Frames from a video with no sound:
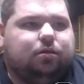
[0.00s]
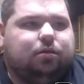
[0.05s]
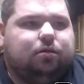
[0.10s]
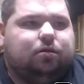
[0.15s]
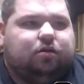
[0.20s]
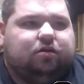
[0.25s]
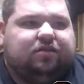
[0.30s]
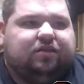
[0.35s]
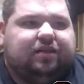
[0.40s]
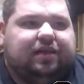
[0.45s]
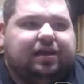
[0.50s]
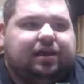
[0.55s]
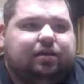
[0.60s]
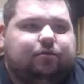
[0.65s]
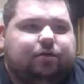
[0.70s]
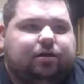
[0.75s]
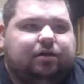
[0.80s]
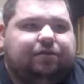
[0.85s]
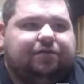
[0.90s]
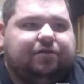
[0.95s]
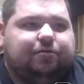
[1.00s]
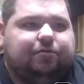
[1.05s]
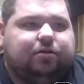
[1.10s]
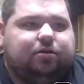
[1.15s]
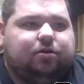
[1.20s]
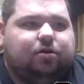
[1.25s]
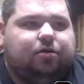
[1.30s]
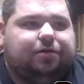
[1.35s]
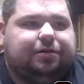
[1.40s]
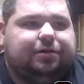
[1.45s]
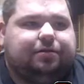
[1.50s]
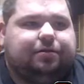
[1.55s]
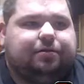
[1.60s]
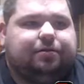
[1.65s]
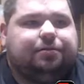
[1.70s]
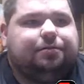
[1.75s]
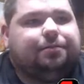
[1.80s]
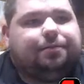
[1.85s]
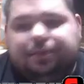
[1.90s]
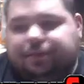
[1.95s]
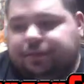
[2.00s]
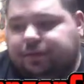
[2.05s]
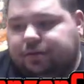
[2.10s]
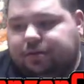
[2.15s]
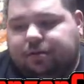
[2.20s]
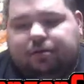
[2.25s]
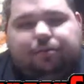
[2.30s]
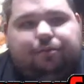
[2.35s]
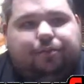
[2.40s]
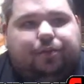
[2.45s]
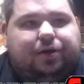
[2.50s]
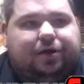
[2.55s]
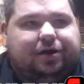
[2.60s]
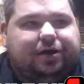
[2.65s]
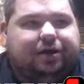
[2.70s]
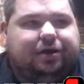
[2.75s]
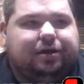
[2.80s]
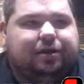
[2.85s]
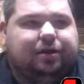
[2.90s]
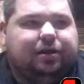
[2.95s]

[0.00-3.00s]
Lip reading: Or stand, whatever you want to call it. But